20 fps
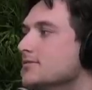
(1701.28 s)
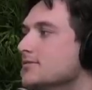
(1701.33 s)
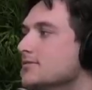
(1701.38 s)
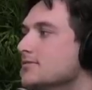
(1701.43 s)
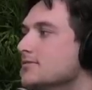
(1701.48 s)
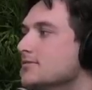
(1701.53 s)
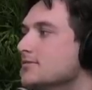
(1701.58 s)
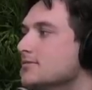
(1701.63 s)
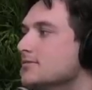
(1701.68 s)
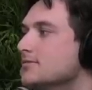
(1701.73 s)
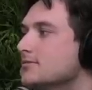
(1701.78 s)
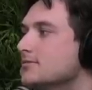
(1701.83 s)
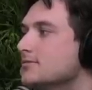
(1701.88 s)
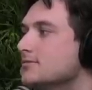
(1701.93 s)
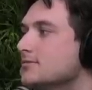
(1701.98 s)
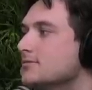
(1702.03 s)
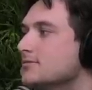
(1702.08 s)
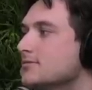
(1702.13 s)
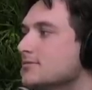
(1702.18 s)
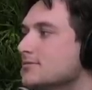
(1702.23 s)

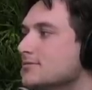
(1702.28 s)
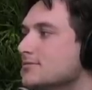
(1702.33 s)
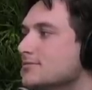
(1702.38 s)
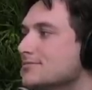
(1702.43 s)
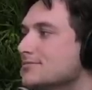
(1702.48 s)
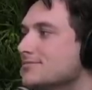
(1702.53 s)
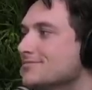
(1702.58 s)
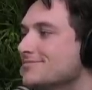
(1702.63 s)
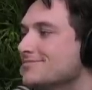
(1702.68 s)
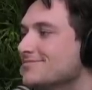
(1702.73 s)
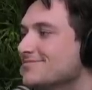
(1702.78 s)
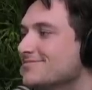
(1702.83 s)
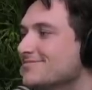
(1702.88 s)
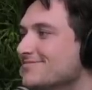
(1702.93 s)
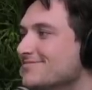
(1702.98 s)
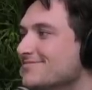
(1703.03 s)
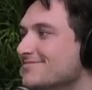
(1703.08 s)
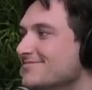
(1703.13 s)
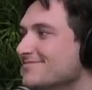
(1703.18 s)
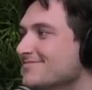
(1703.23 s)

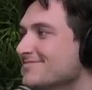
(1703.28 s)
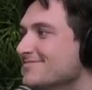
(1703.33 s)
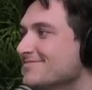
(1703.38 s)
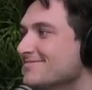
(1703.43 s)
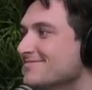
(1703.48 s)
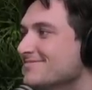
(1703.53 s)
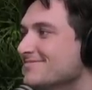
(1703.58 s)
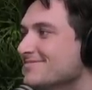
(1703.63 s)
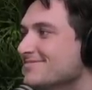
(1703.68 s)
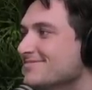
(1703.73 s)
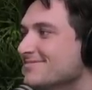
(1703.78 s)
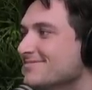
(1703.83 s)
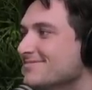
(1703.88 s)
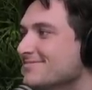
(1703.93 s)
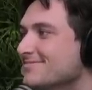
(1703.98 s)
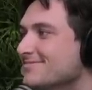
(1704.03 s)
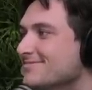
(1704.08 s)
The person shown says nothing.